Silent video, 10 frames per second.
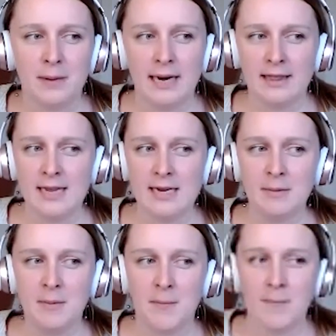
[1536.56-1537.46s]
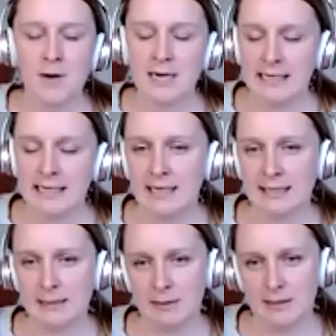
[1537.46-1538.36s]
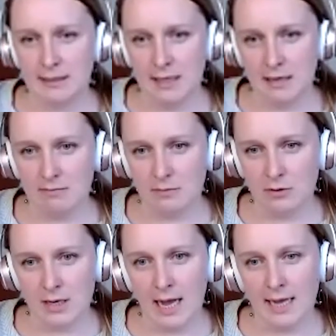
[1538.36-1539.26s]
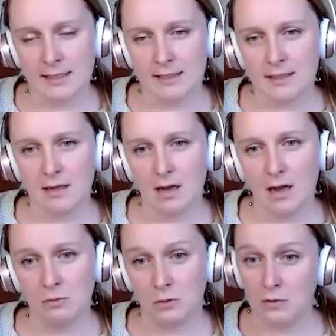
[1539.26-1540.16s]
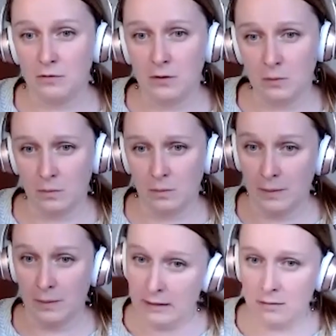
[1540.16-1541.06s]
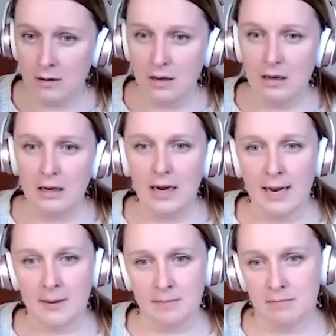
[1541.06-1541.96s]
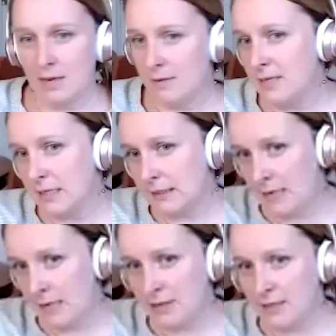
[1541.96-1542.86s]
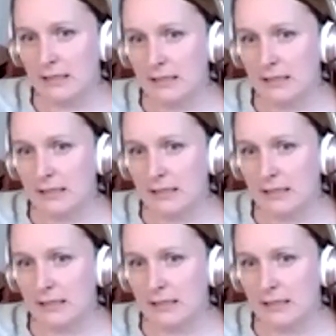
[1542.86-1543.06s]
I think marketing has been seen more as a role for women, and maybe the same on the